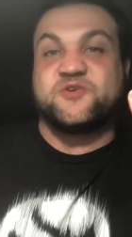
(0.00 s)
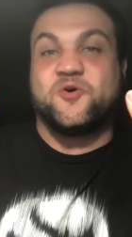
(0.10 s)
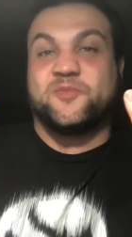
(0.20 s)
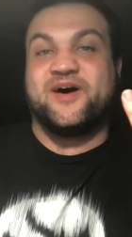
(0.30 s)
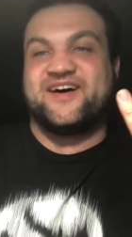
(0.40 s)

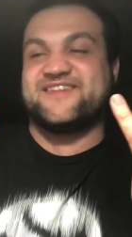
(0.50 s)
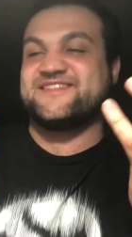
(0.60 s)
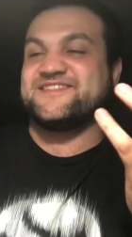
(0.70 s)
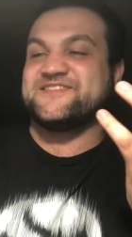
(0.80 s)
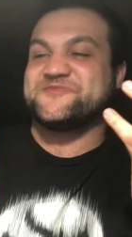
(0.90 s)
cool
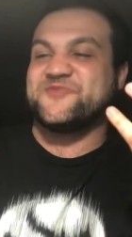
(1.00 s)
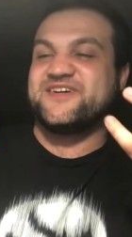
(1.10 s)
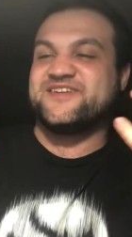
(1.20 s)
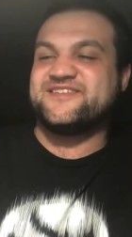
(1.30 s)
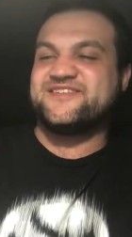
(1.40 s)
boxes as
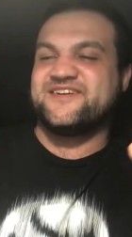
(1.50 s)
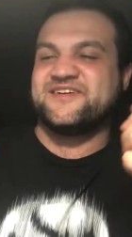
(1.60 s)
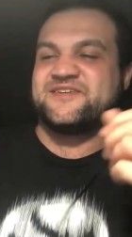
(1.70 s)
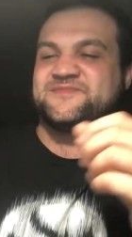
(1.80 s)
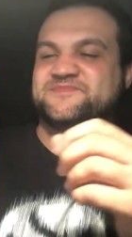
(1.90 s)
well.
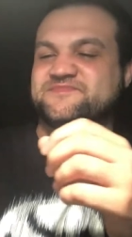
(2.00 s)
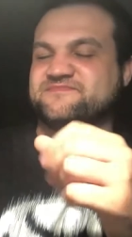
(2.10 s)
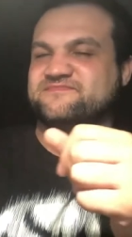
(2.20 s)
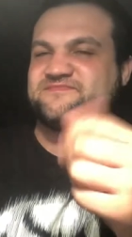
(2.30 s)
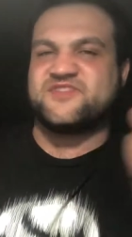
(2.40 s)
Um,
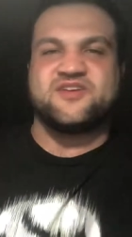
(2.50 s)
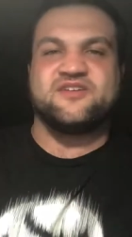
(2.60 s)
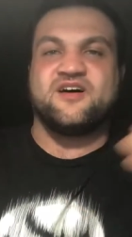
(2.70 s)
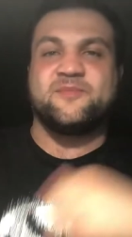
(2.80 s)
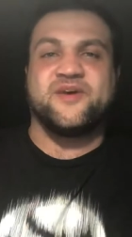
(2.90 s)

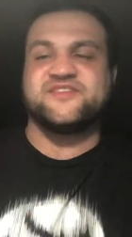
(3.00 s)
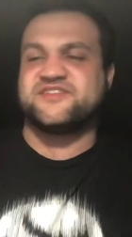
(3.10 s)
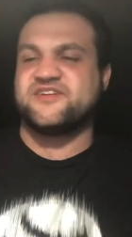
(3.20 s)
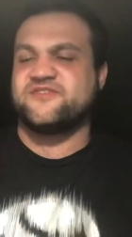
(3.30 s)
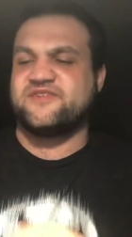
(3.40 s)
they're on my
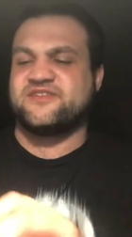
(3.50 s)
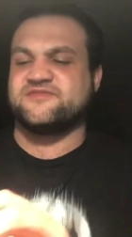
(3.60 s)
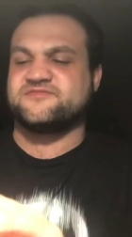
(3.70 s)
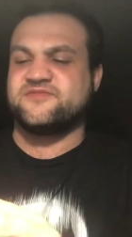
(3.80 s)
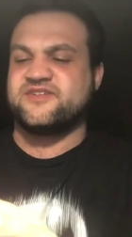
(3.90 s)
shelf. I
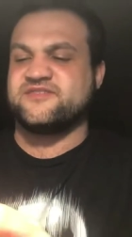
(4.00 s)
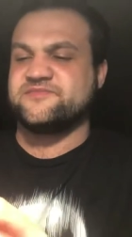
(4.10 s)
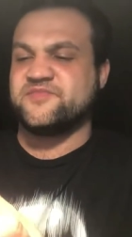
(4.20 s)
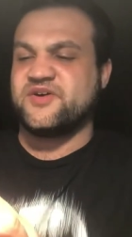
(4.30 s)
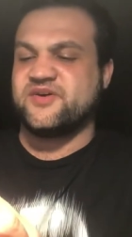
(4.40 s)
don't want to
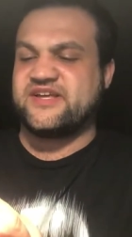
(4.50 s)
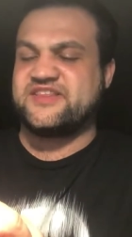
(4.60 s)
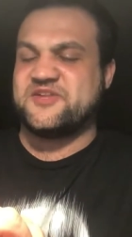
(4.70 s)
go get